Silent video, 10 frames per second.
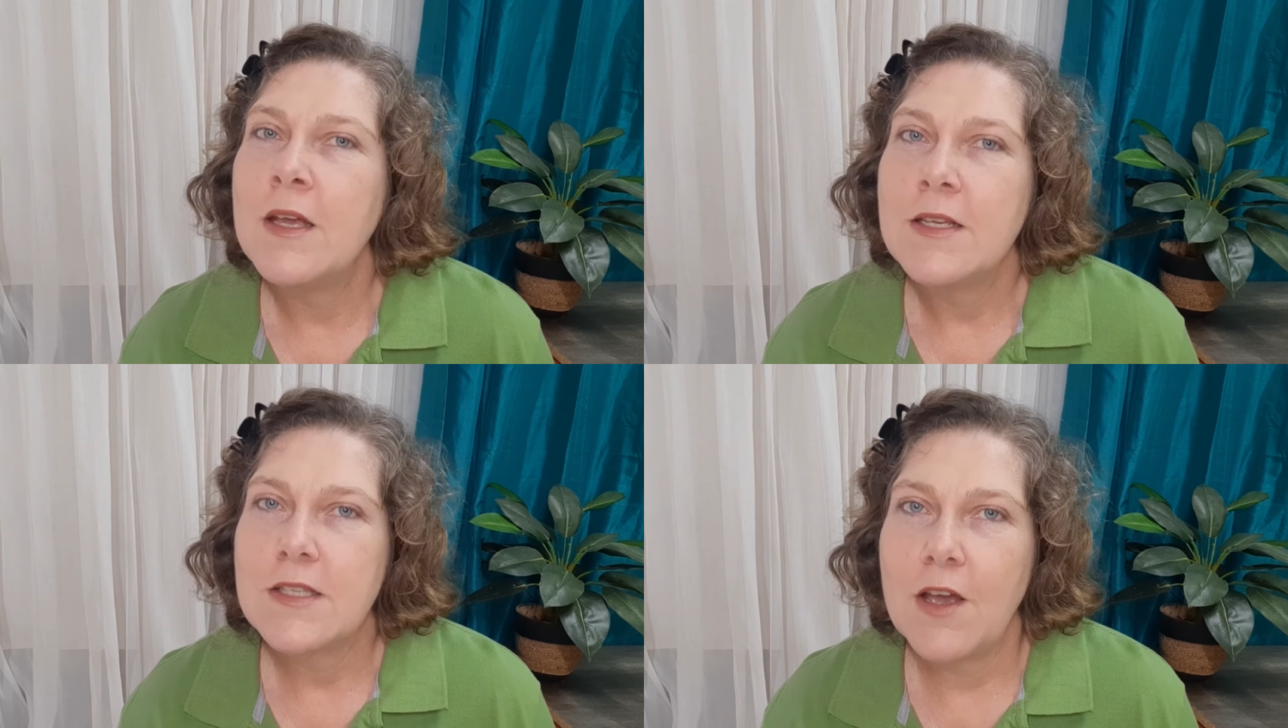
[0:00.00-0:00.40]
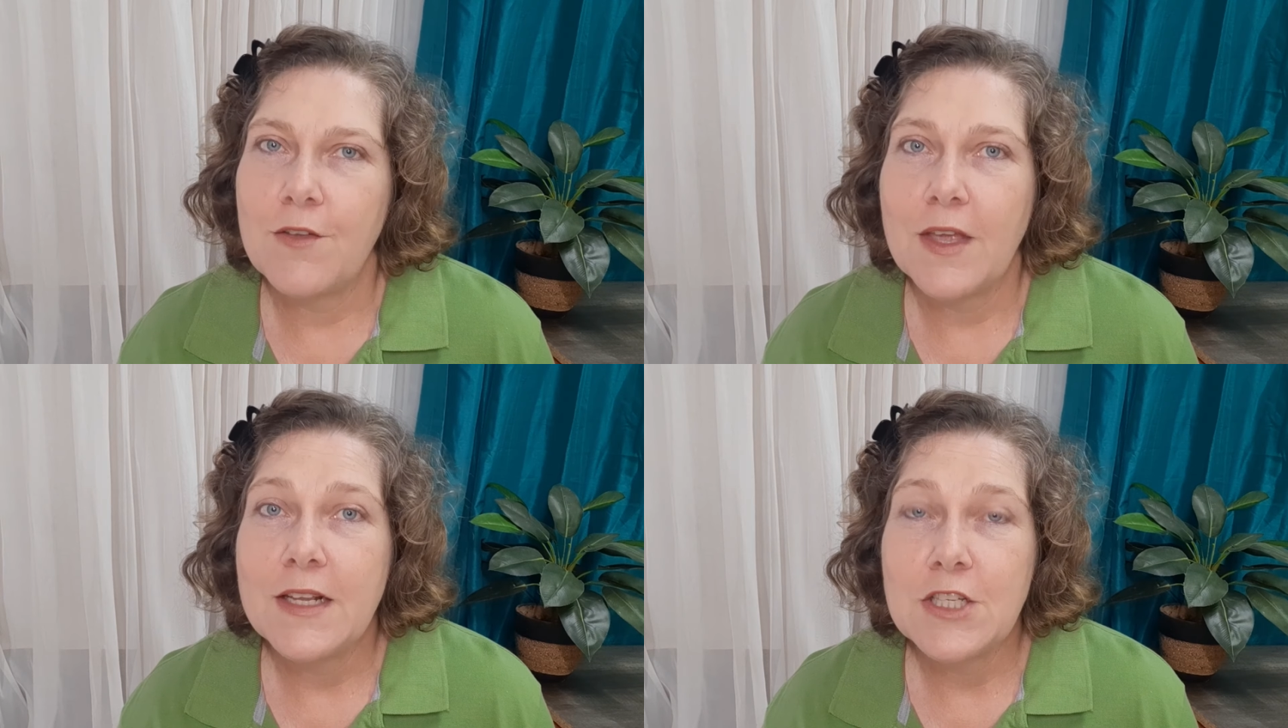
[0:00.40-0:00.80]
So
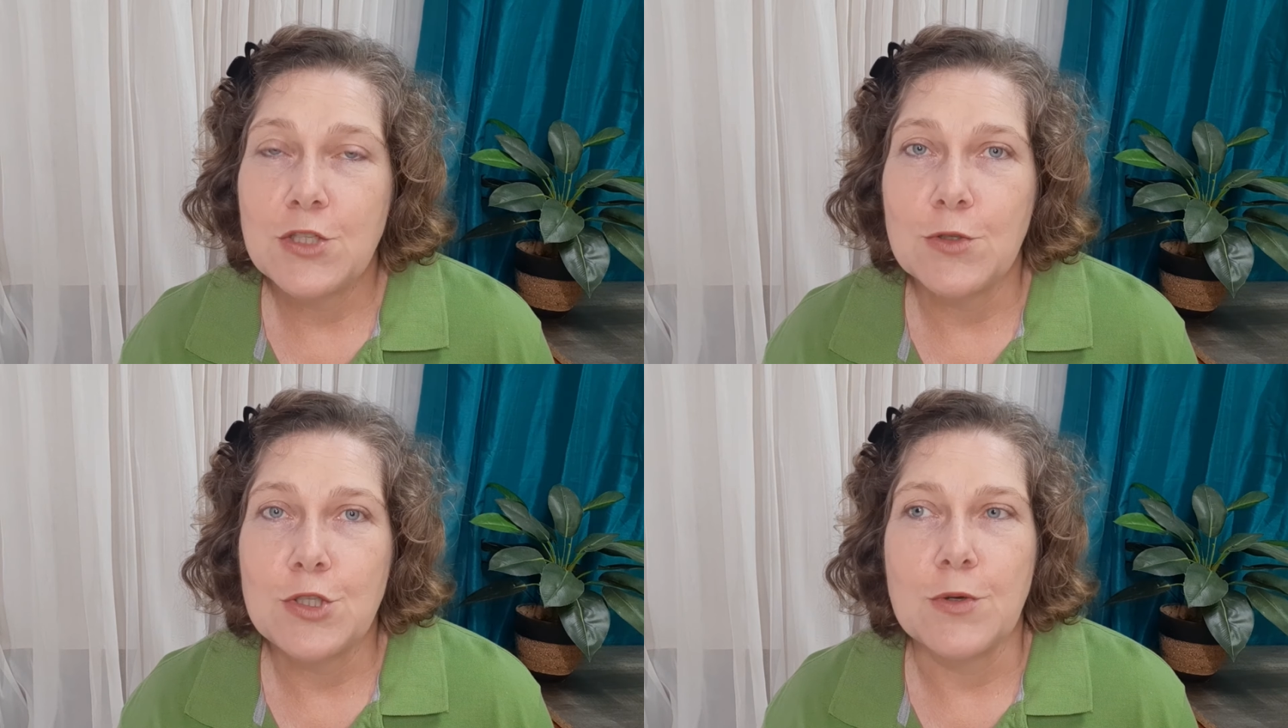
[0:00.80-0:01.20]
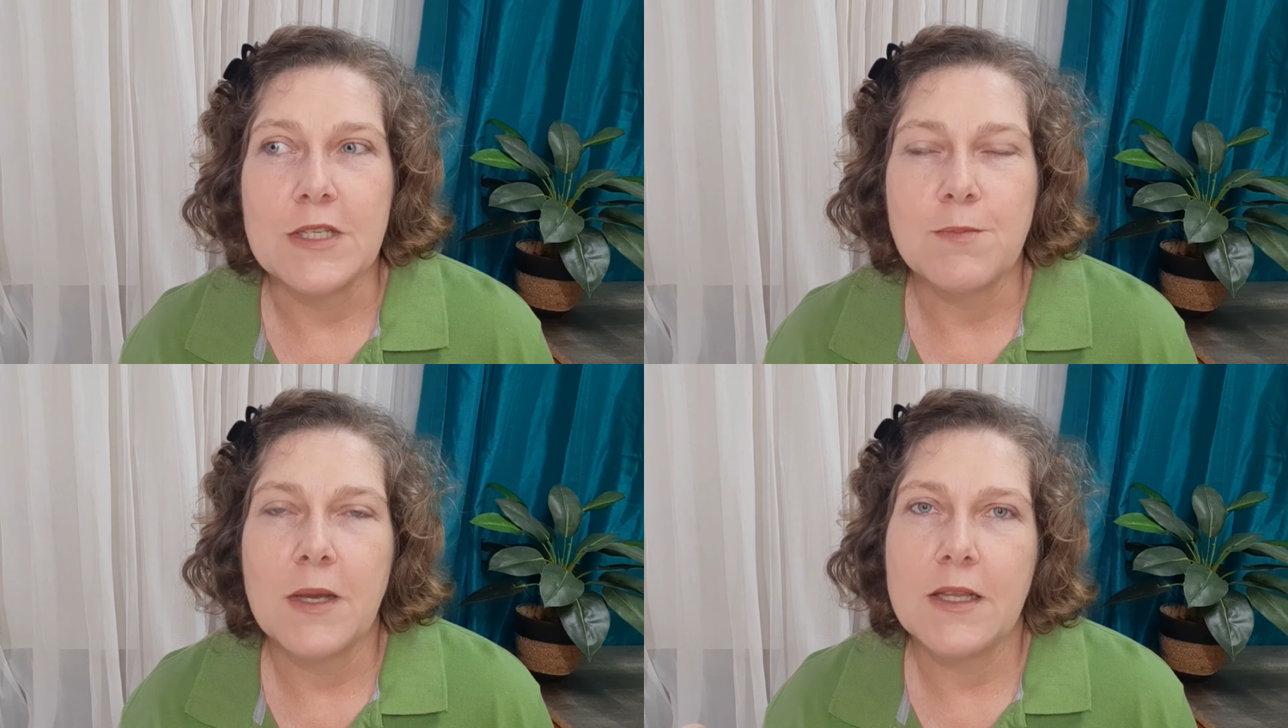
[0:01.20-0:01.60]
that is your
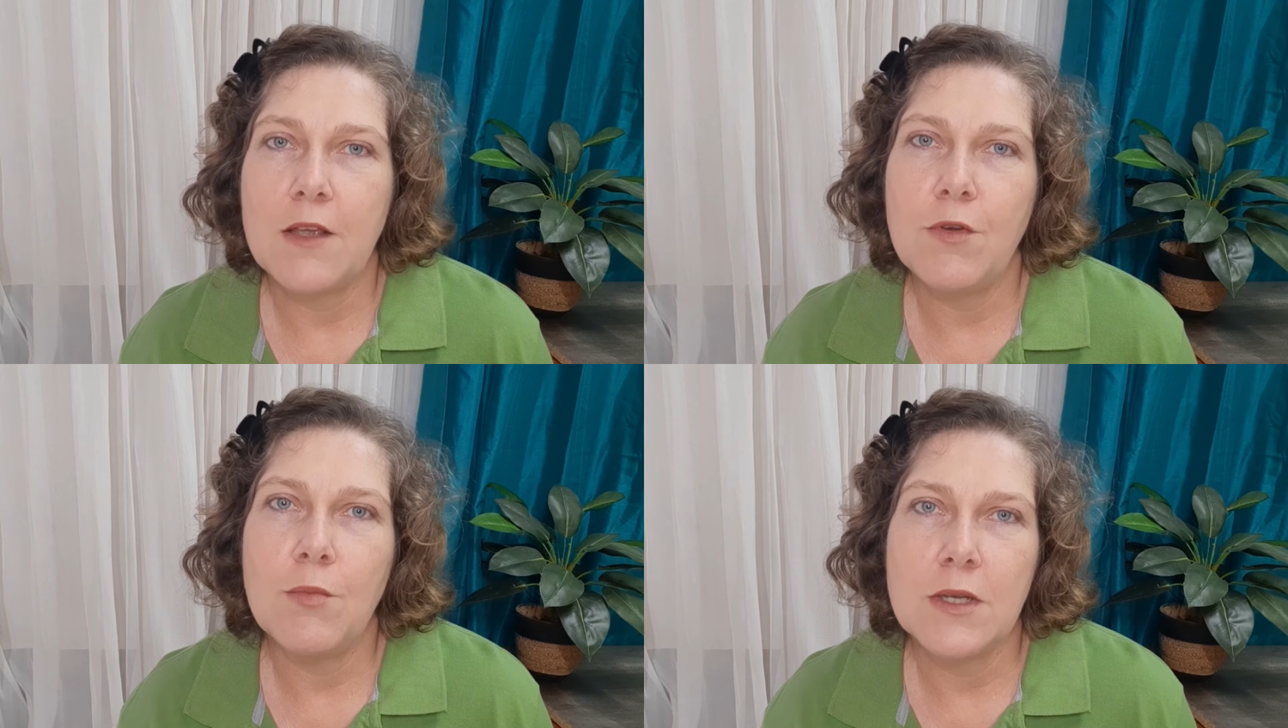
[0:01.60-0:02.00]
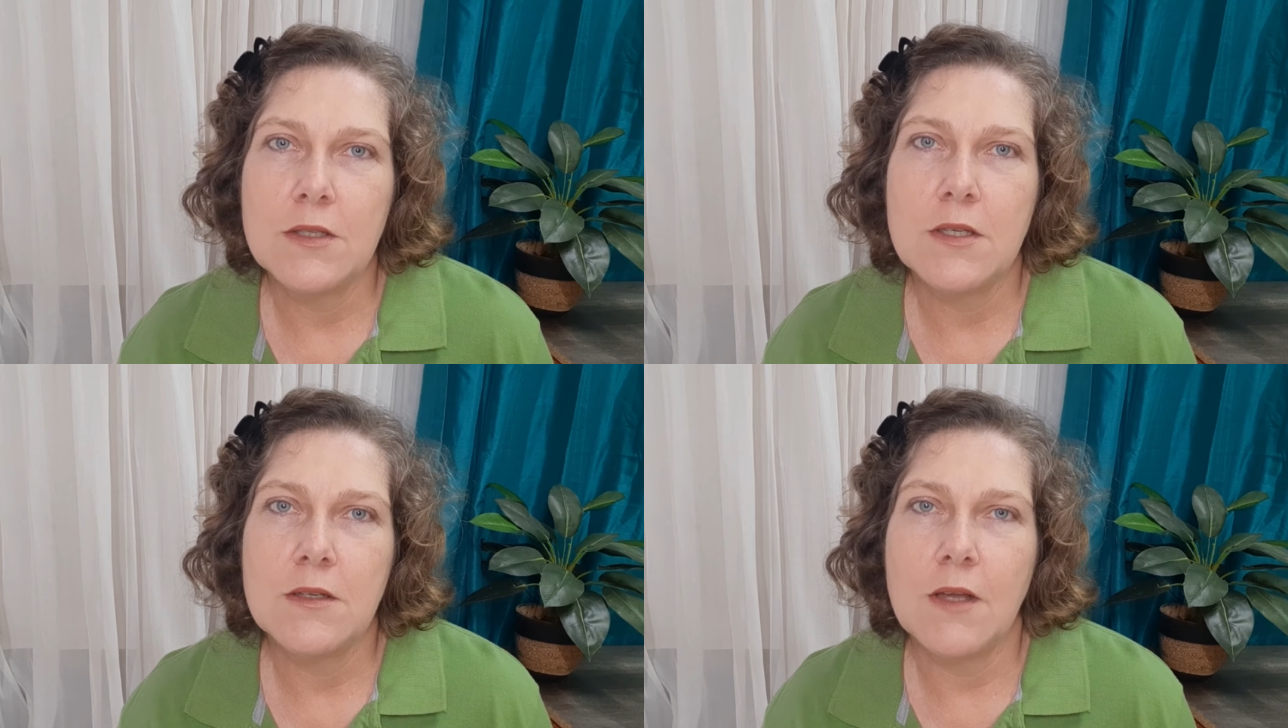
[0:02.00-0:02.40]
choice. But if you
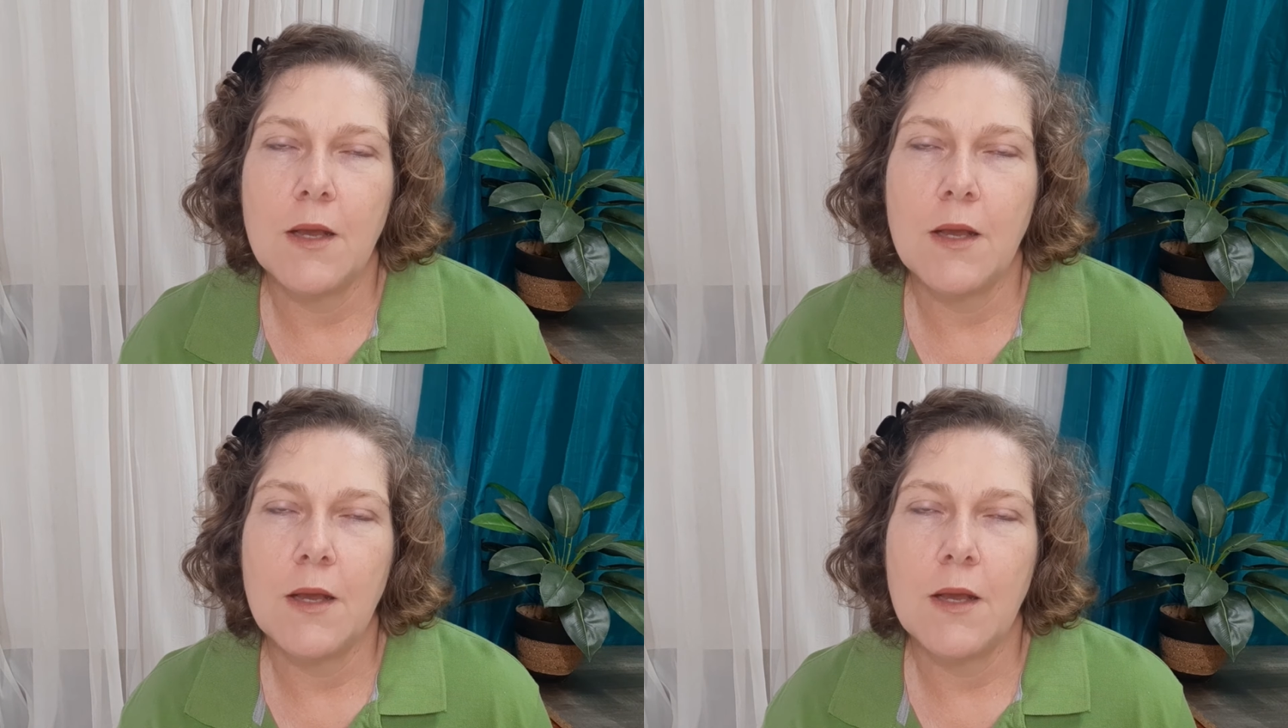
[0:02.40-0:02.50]
want,